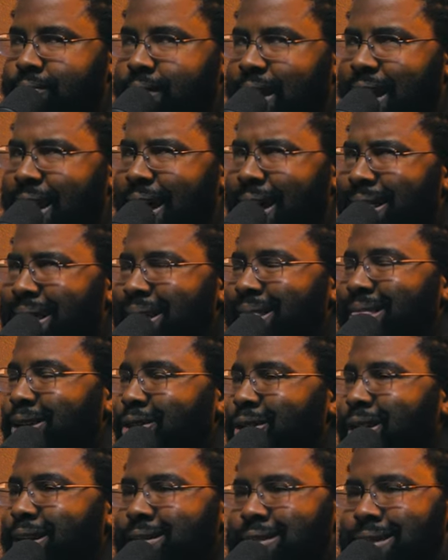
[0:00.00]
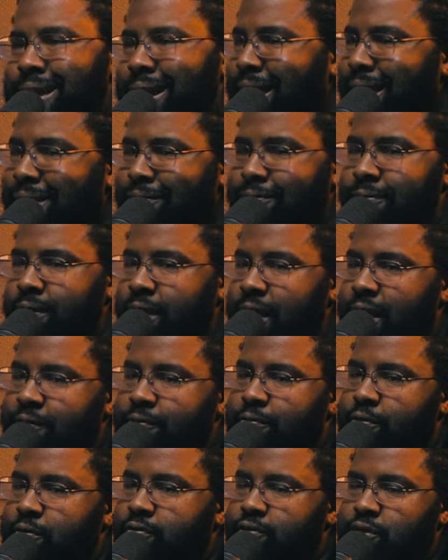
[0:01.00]
And I think there is like if
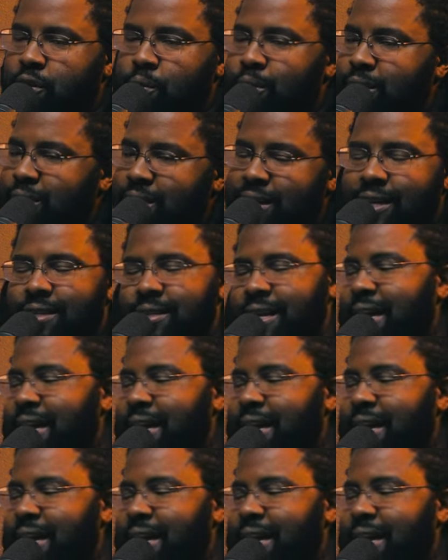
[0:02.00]
if if someone says